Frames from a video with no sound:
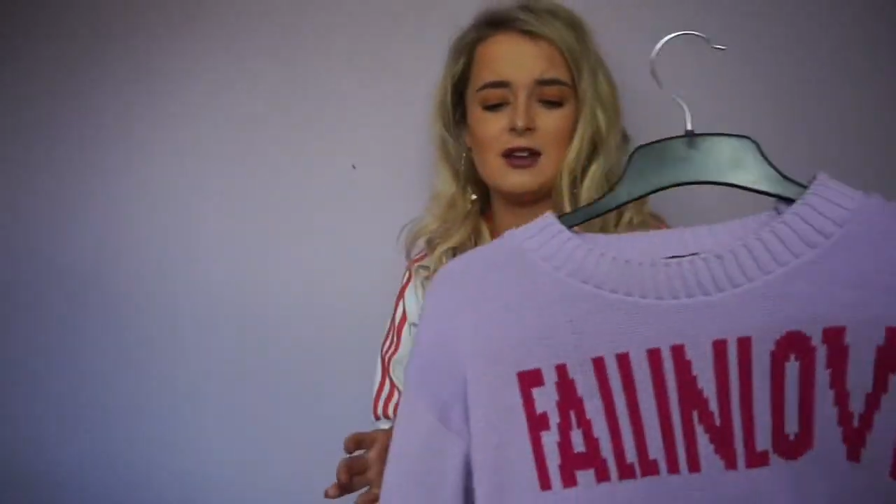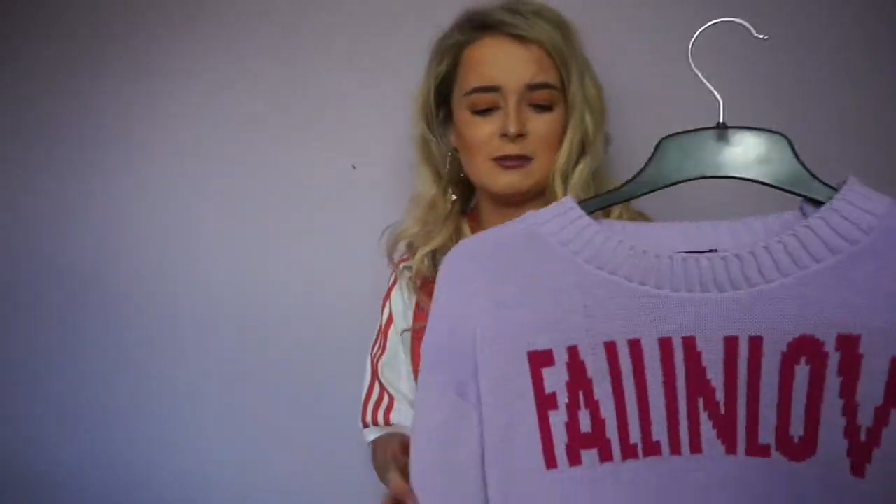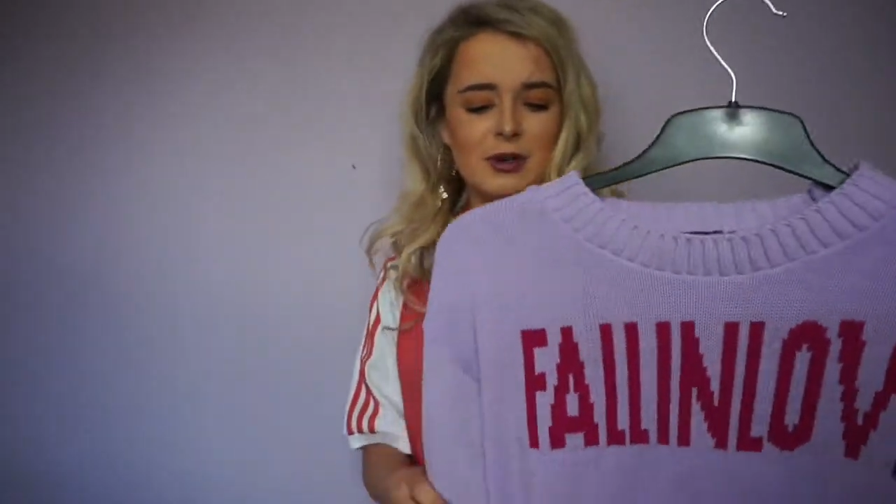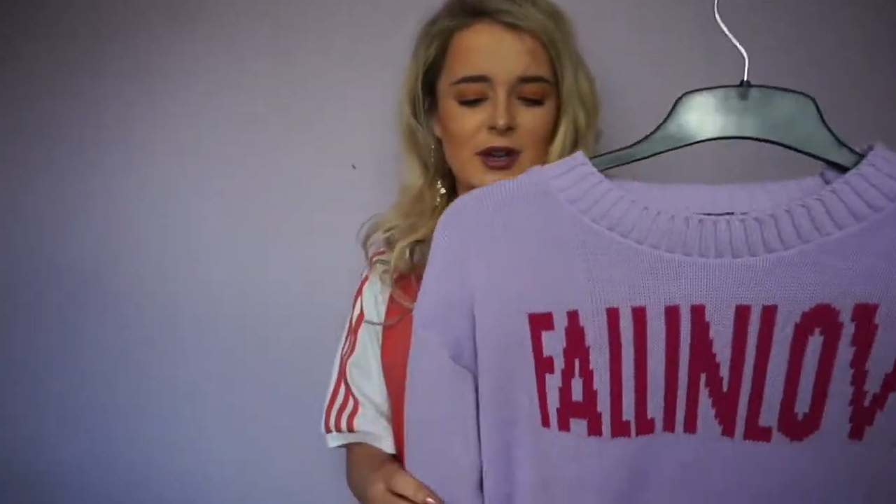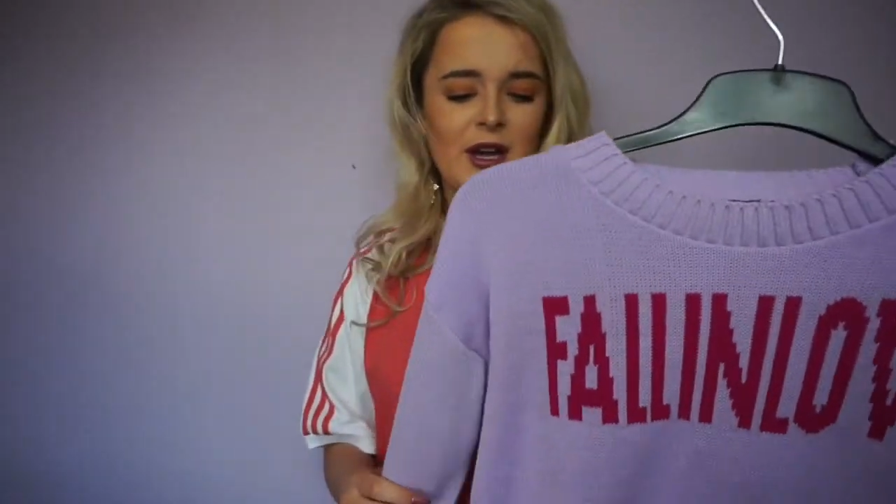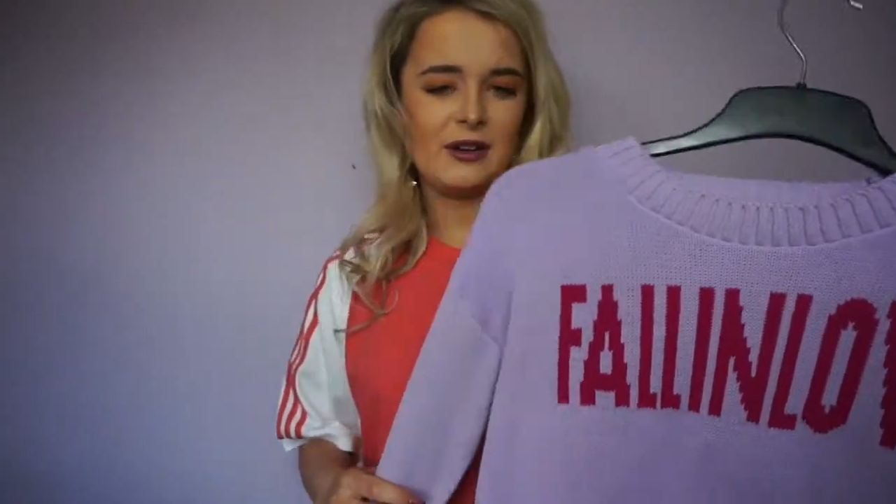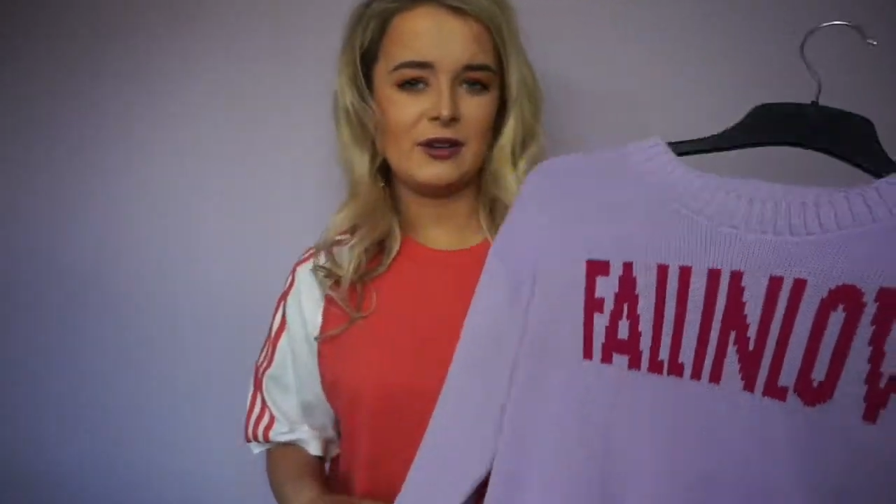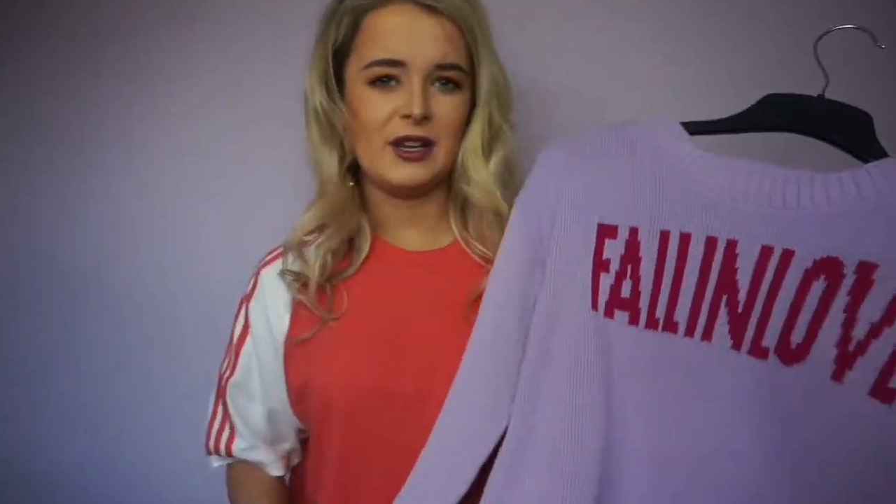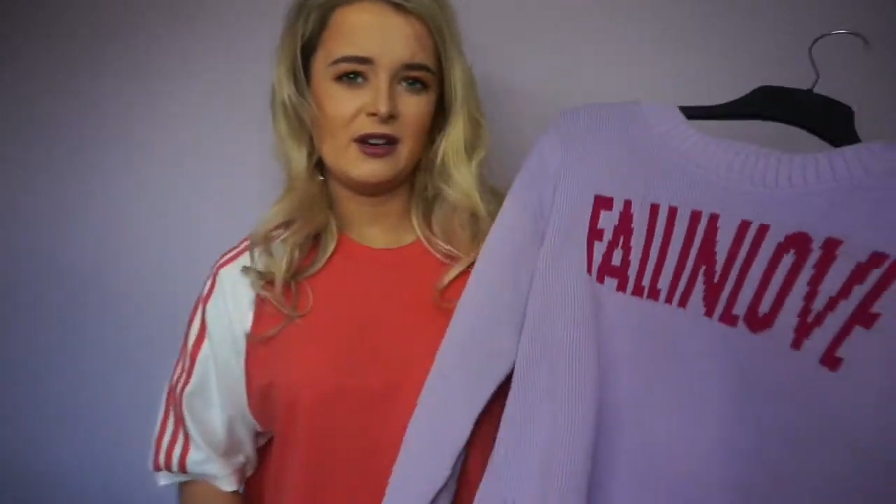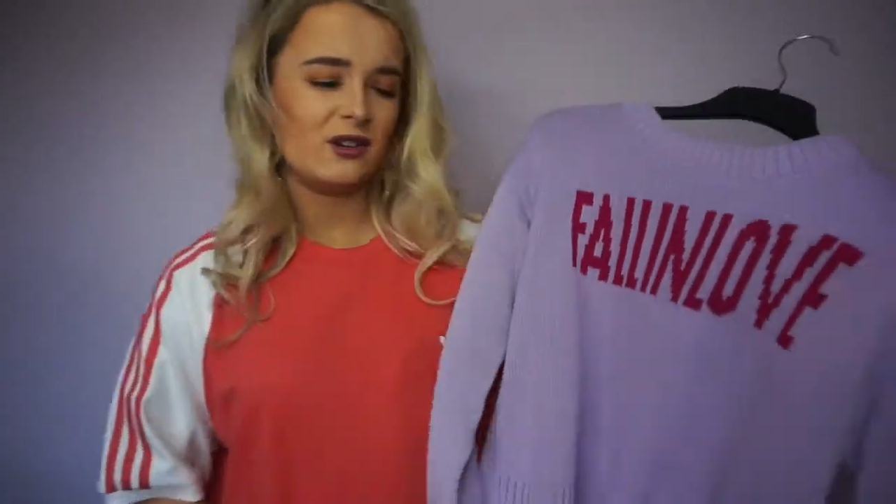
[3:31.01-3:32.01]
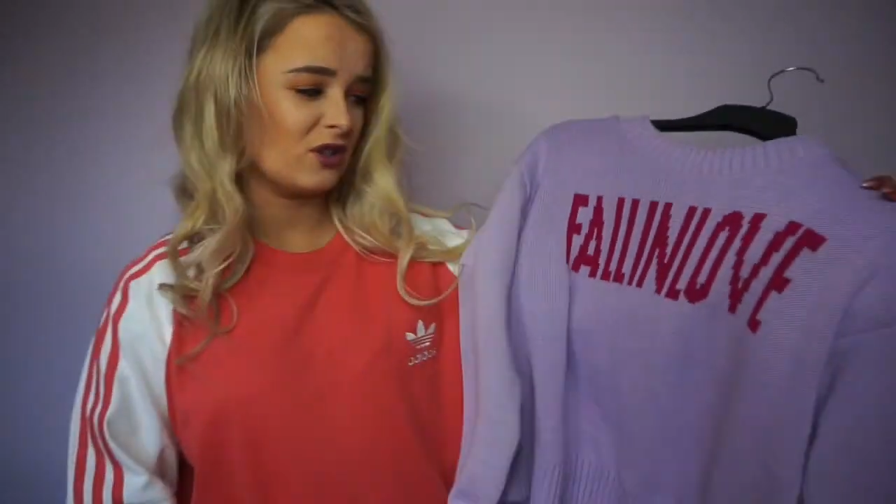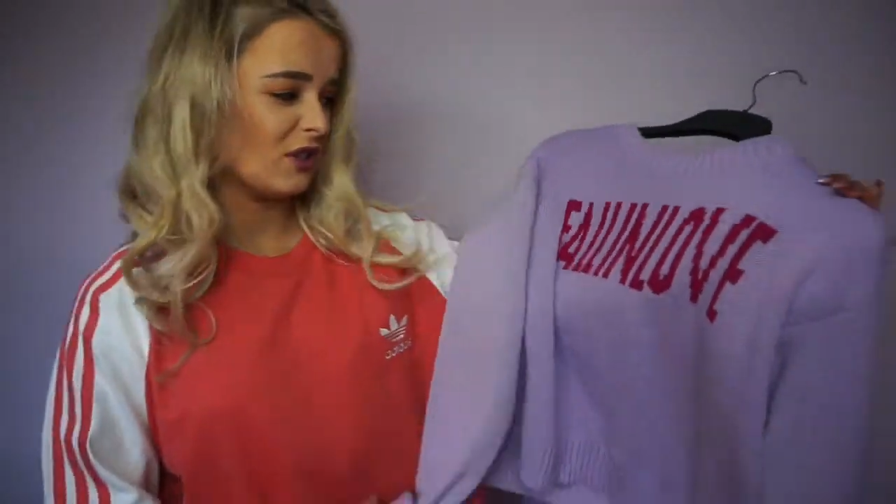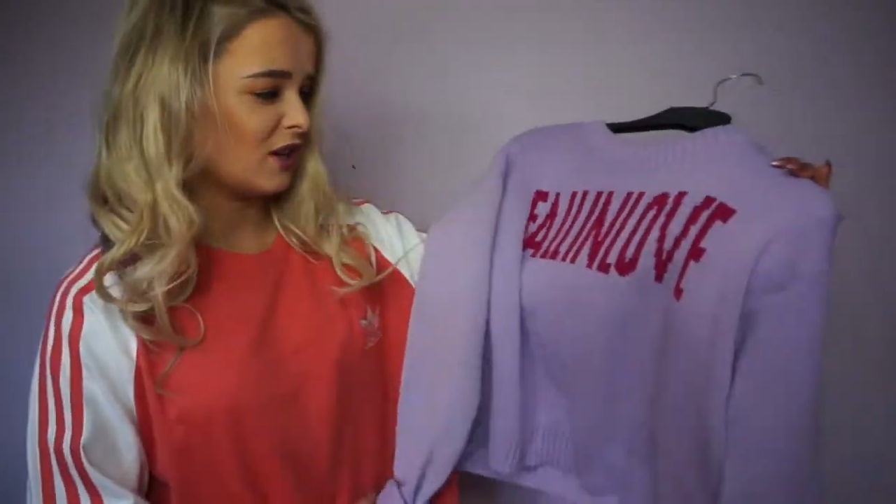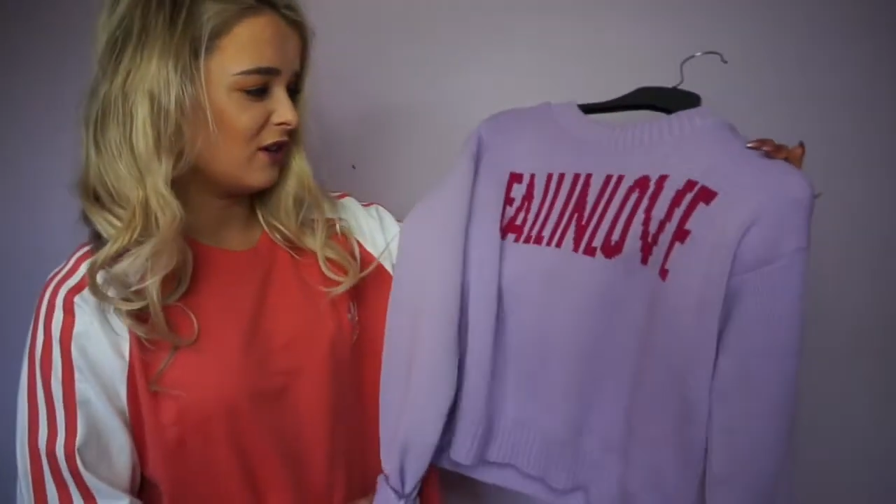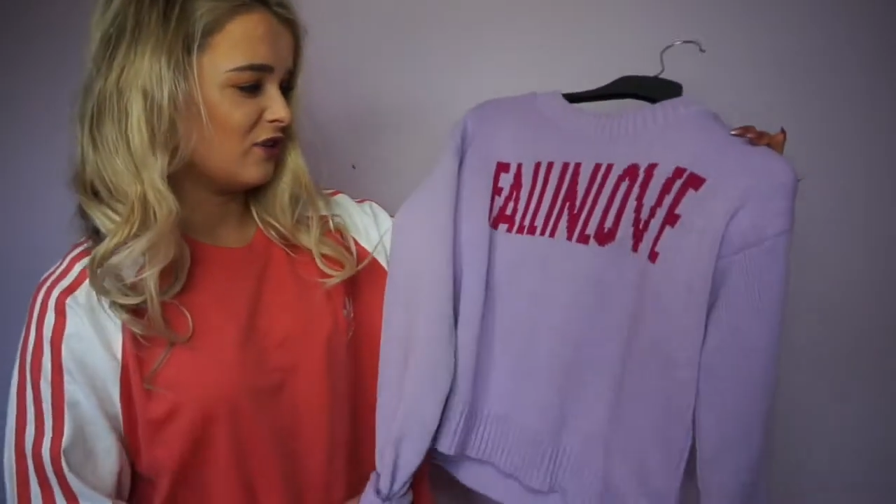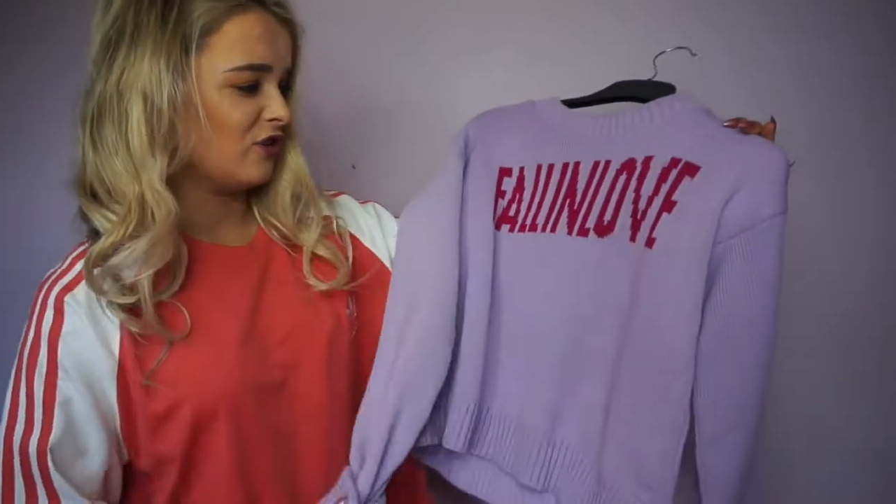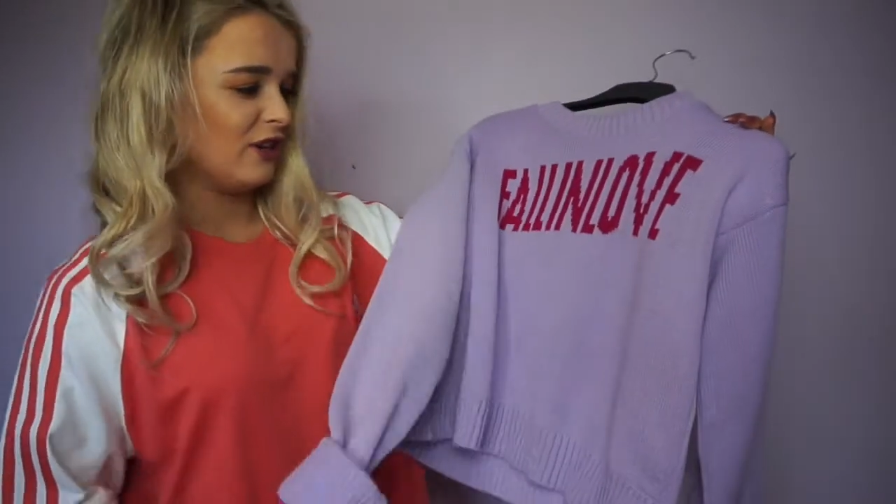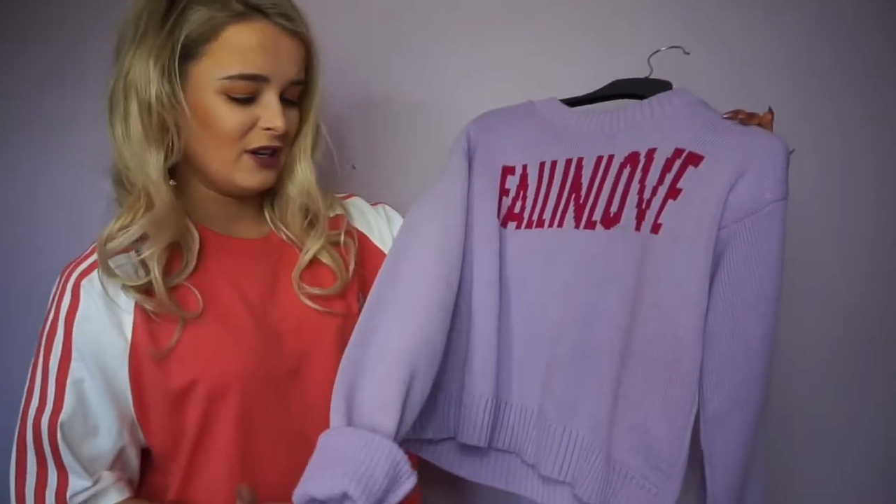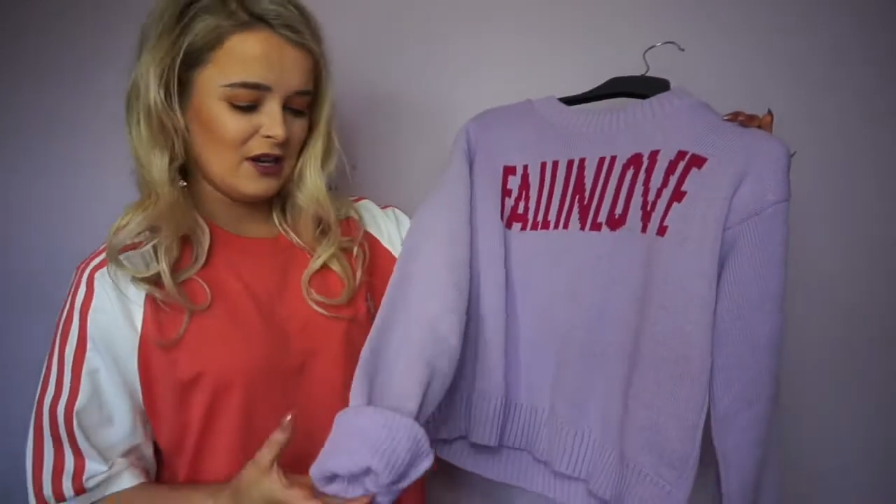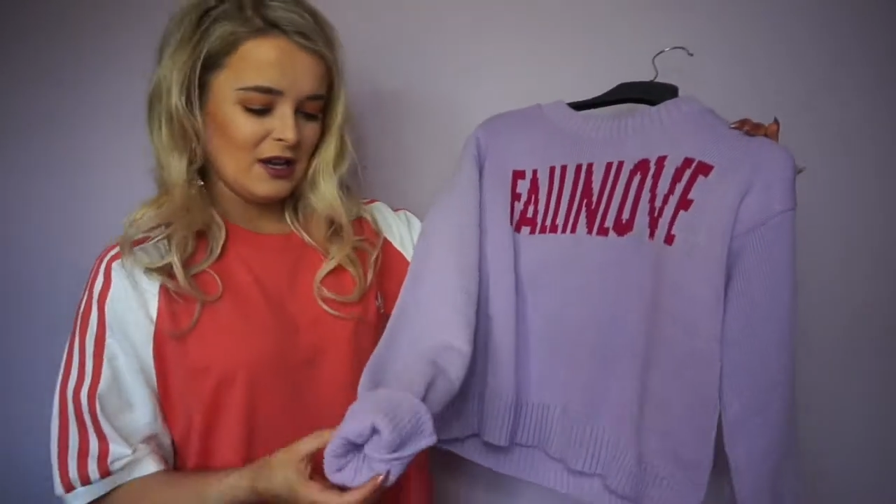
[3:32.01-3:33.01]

but I don't care because it's hard to read.